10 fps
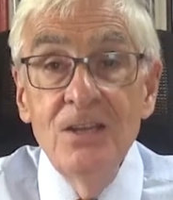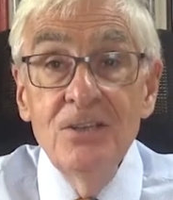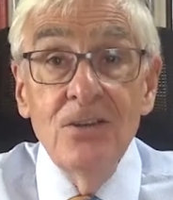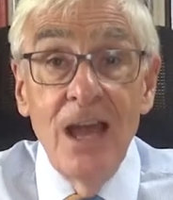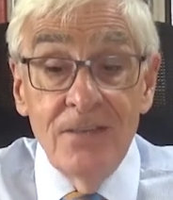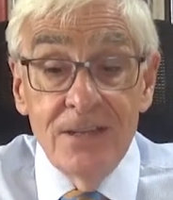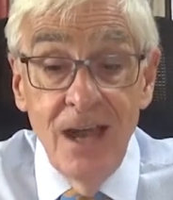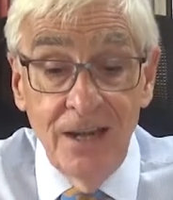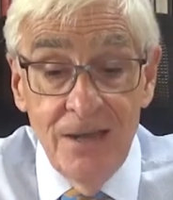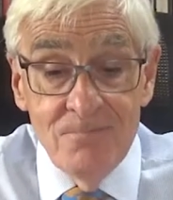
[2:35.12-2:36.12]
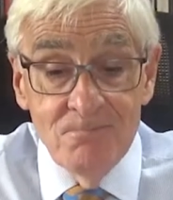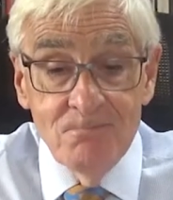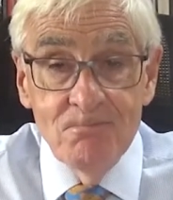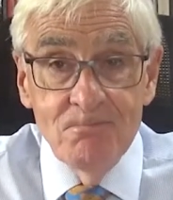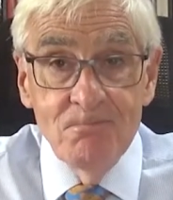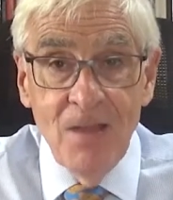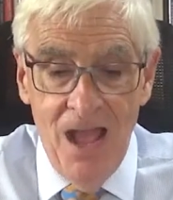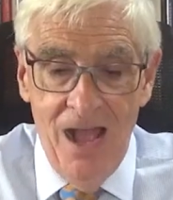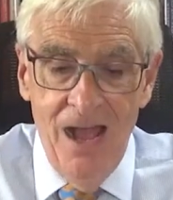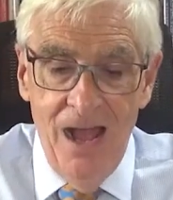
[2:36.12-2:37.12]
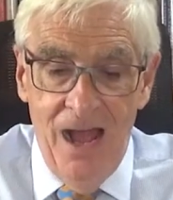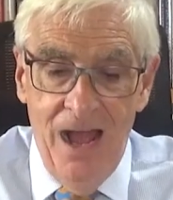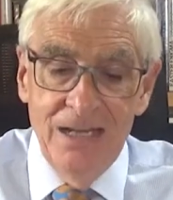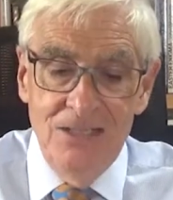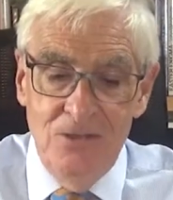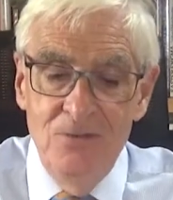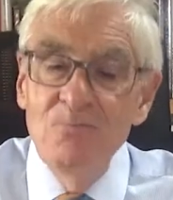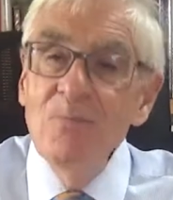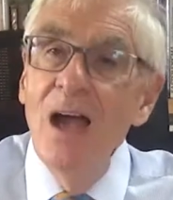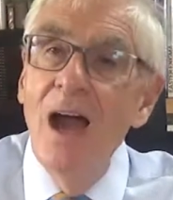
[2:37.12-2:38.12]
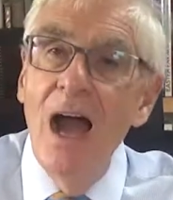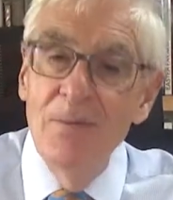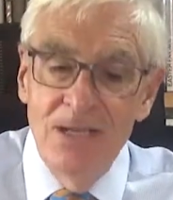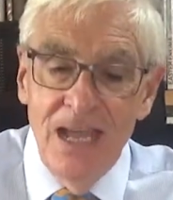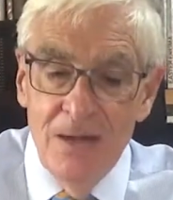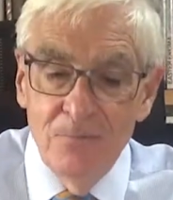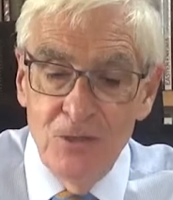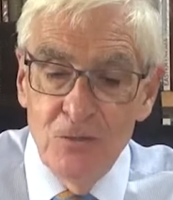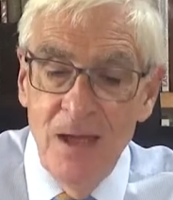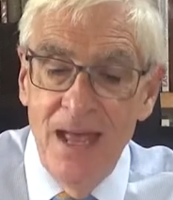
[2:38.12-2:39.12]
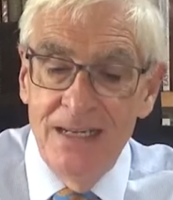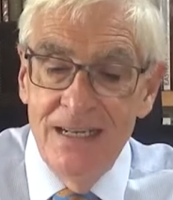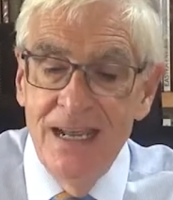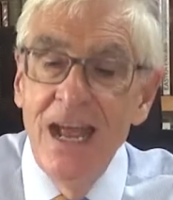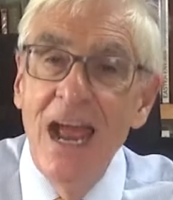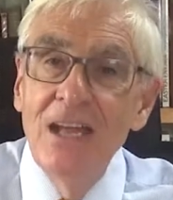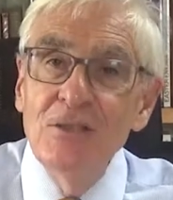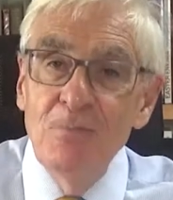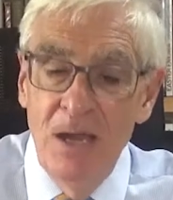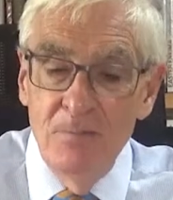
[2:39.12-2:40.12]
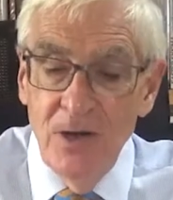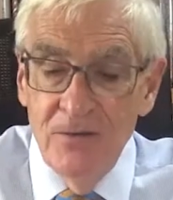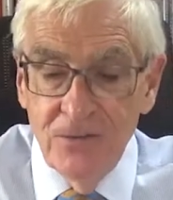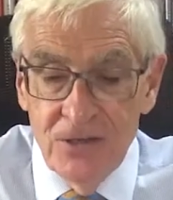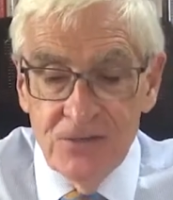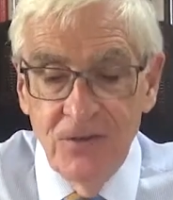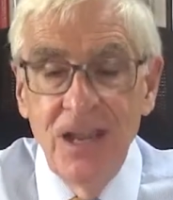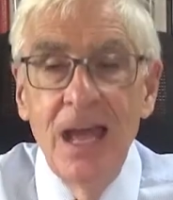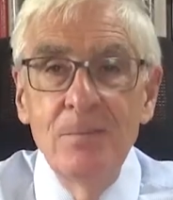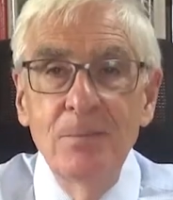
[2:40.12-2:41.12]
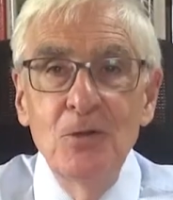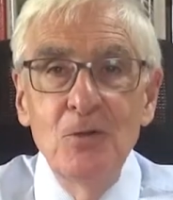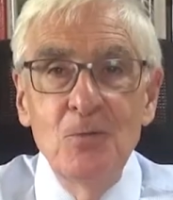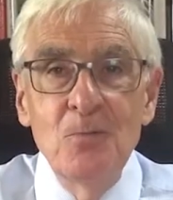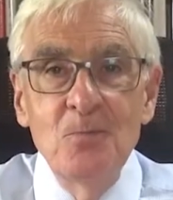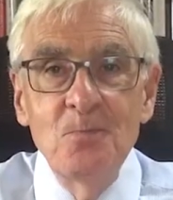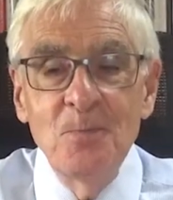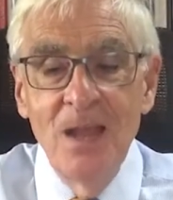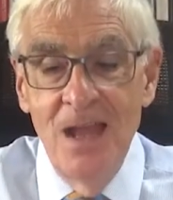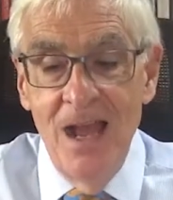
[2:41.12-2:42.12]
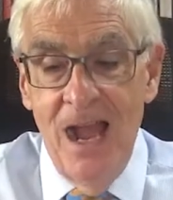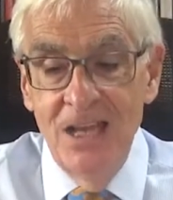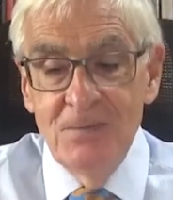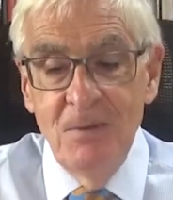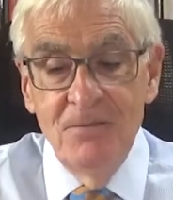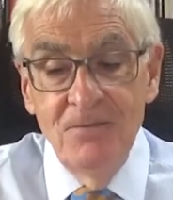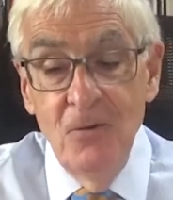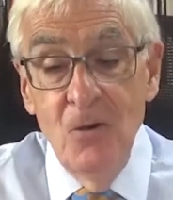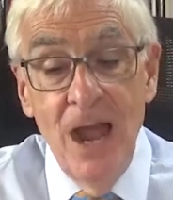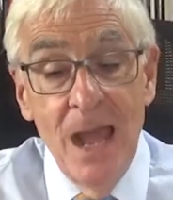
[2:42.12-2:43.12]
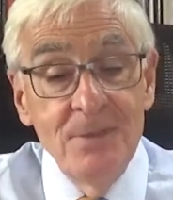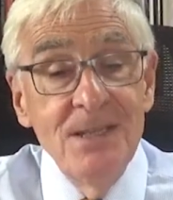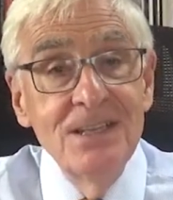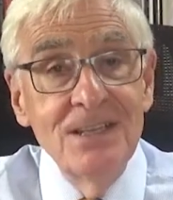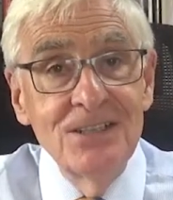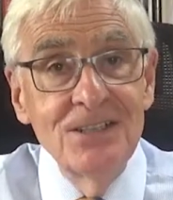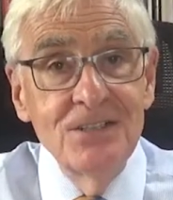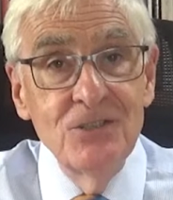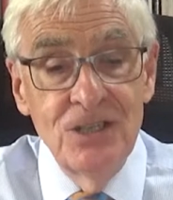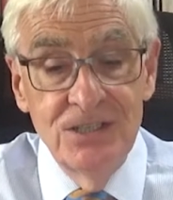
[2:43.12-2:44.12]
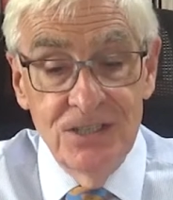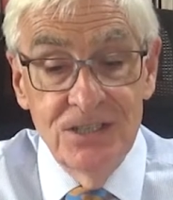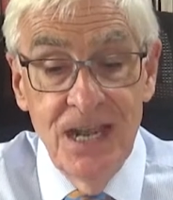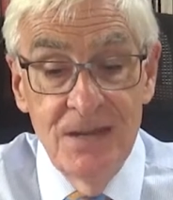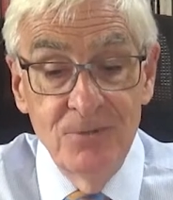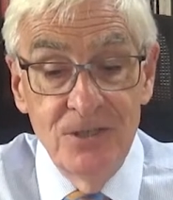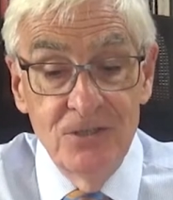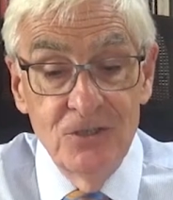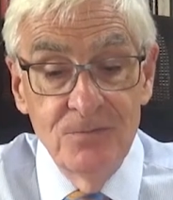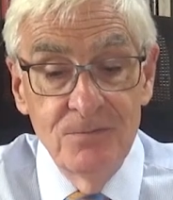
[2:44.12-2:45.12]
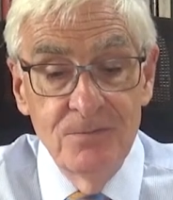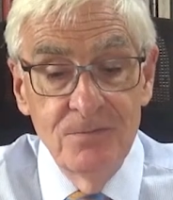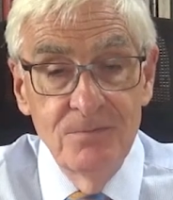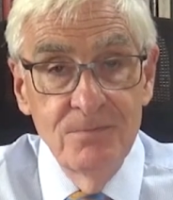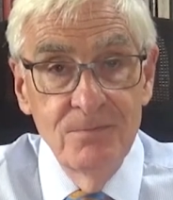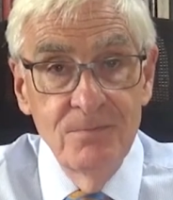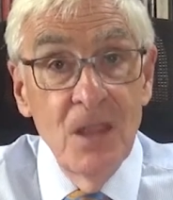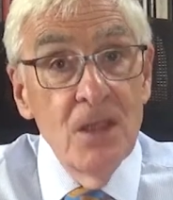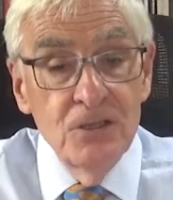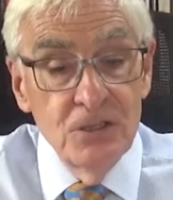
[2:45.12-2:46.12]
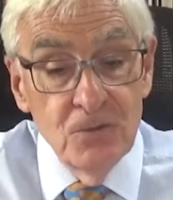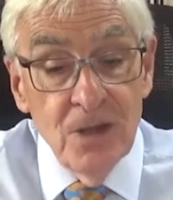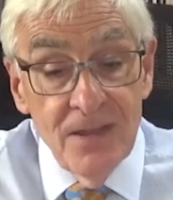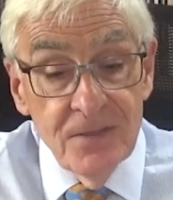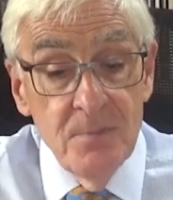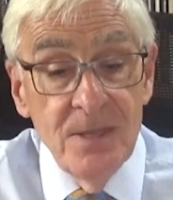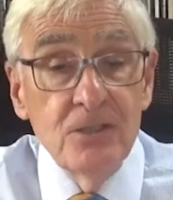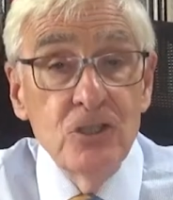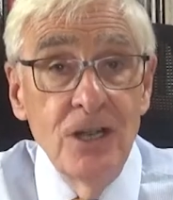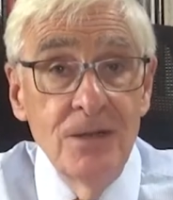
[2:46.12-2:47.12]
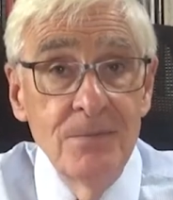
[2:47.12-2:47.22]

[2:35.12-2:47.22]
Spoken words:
Do you like the colour? I do. I'm a Cambridge man, hence my preference for light blue. I spent 4 happy years at Jesus Cambridge. Do you like the picture?